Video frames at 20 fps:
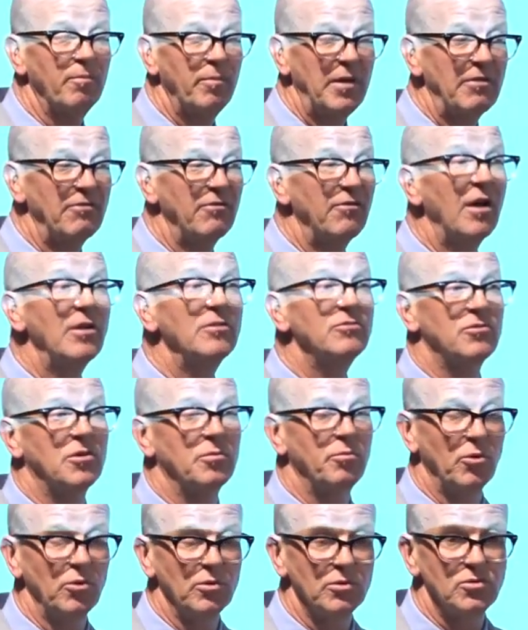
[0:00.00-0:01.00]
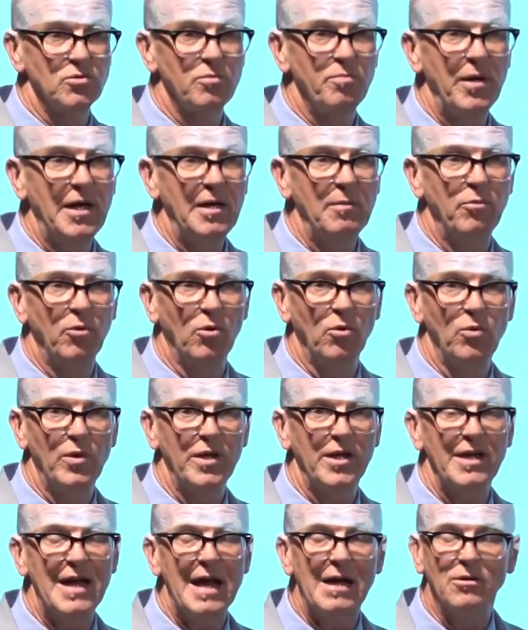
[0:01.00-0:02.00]
be vulnerable to people
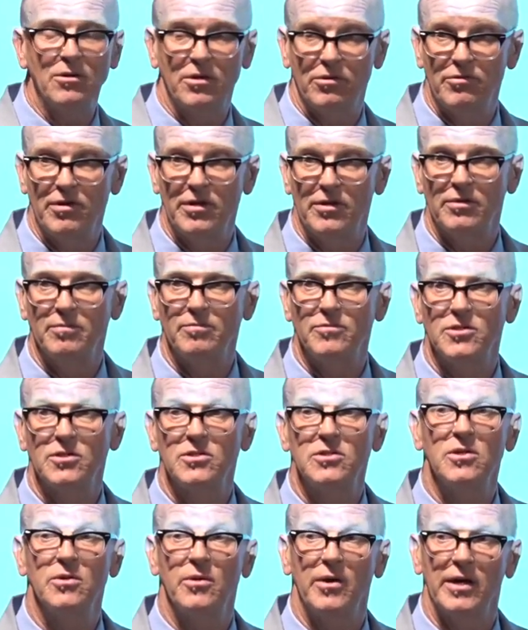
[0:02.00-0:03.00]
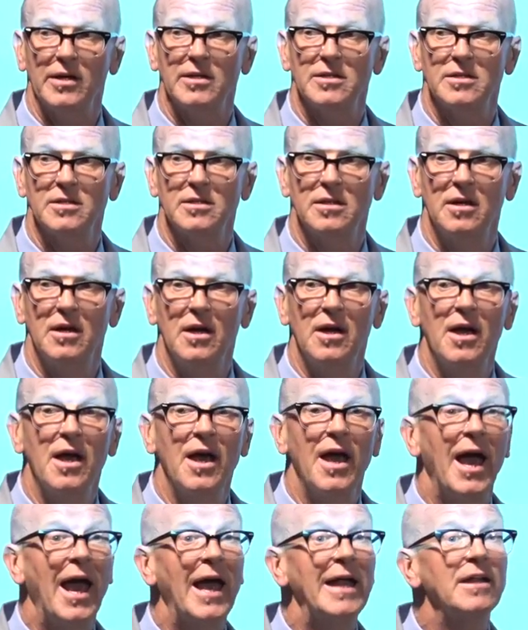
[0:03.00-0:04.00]
with an algorithm to do it.
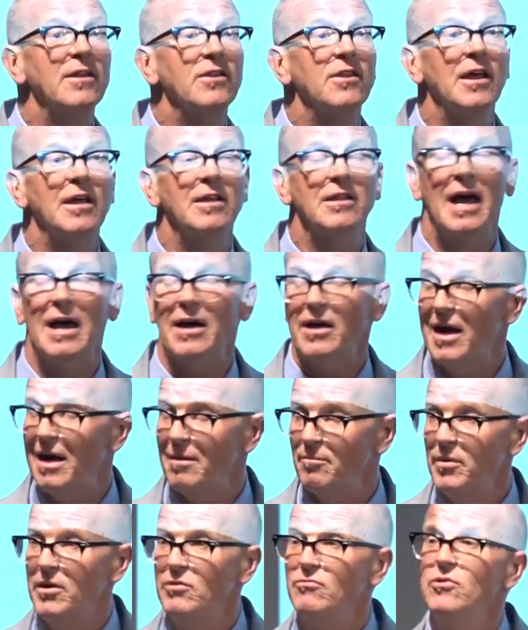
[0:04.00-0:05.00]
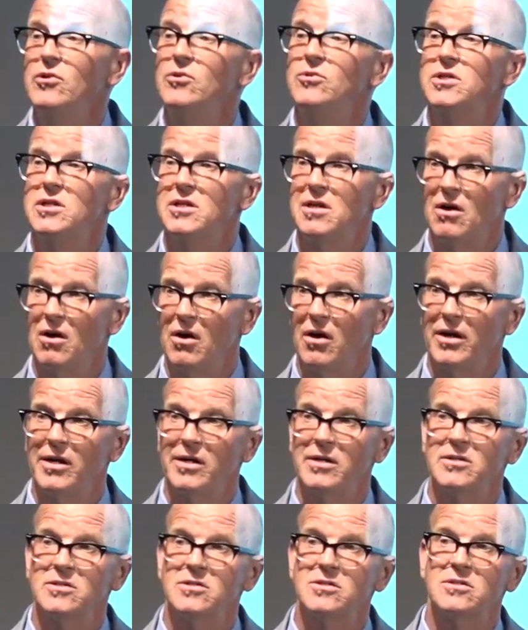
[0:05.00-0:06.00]
Anything that can be
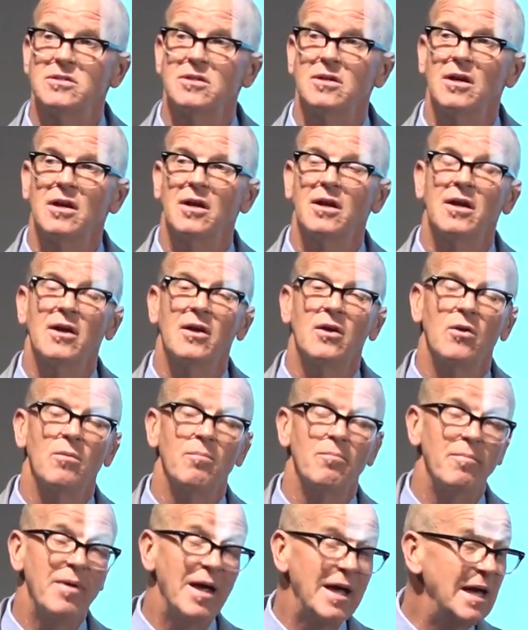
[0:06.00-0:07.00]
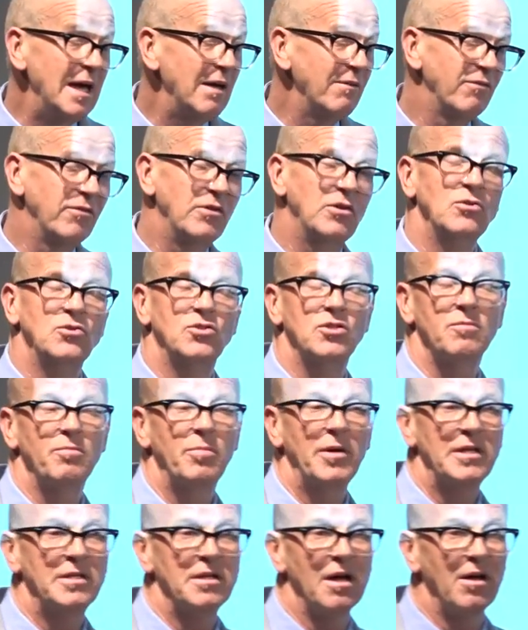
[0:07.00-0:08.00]
routinized may in future
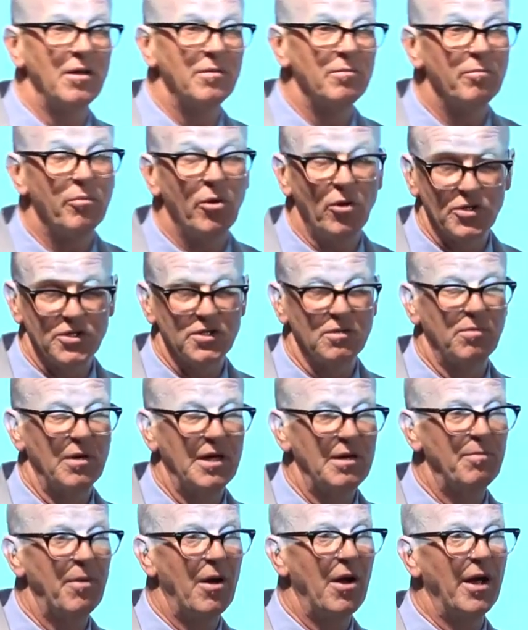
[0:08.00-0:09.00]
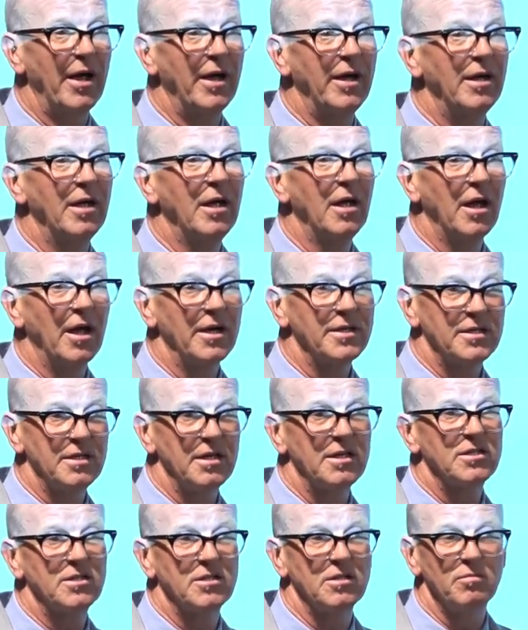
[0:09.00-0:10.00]
be done possibly by a
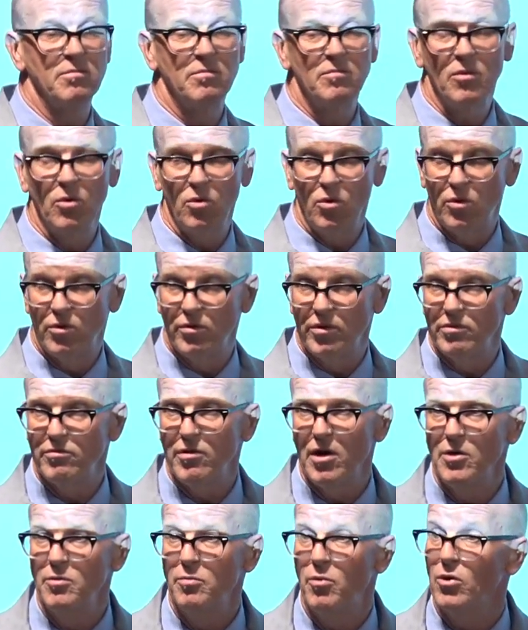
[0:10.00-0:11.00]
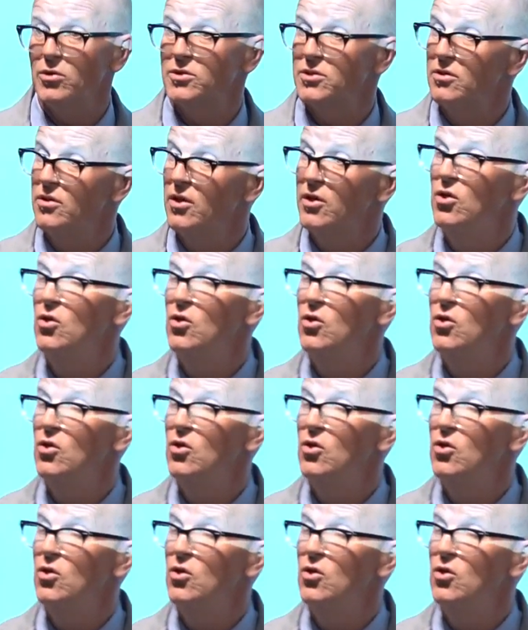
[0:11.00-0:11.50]
system or a robot, and the